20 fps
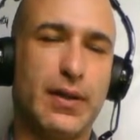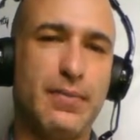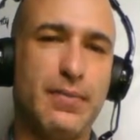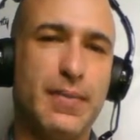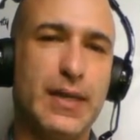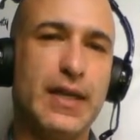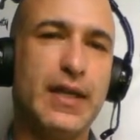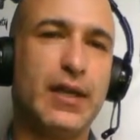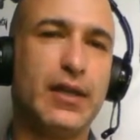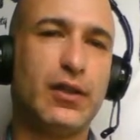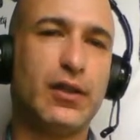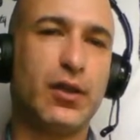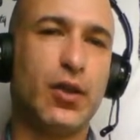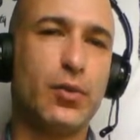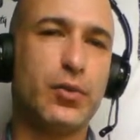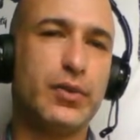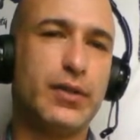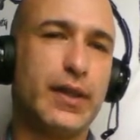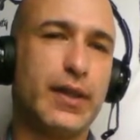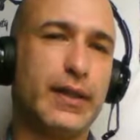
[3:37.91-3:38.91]
And being
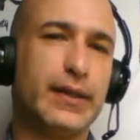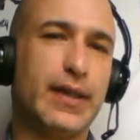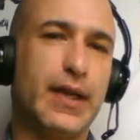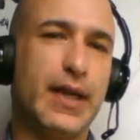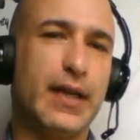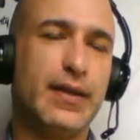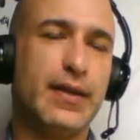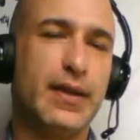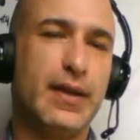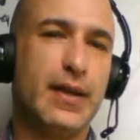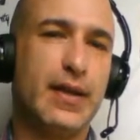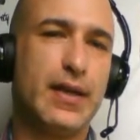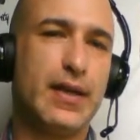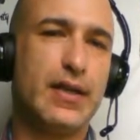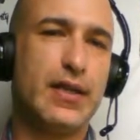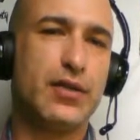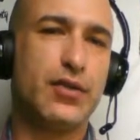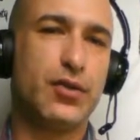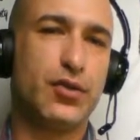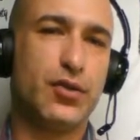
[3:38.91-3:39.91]
enclosed like that
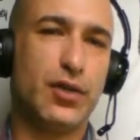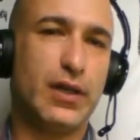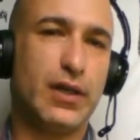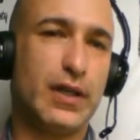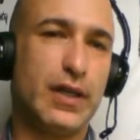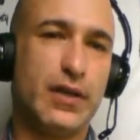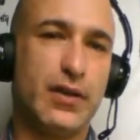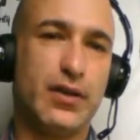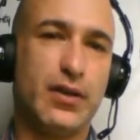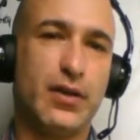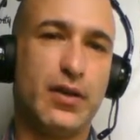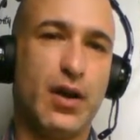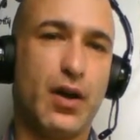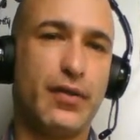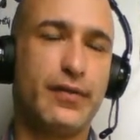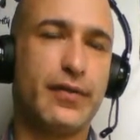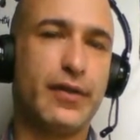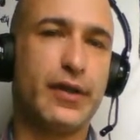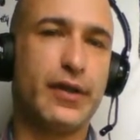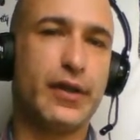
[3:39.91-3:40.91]
is usually not
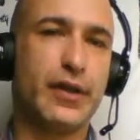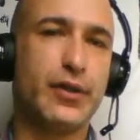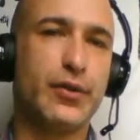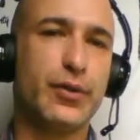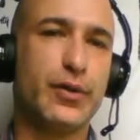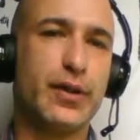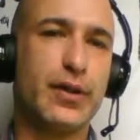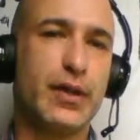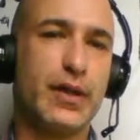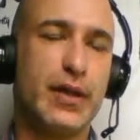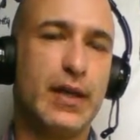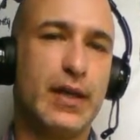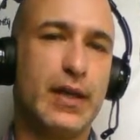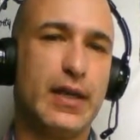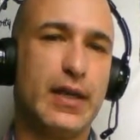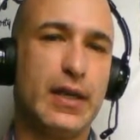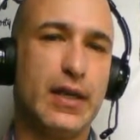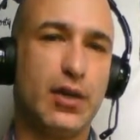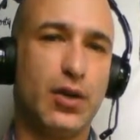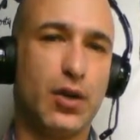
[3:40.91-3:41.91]
very good
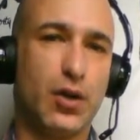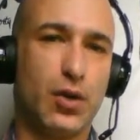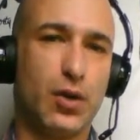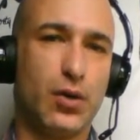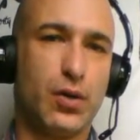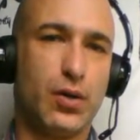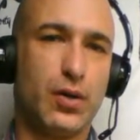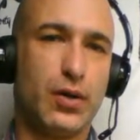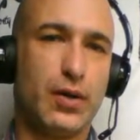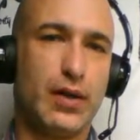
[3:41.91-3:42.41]
in Go.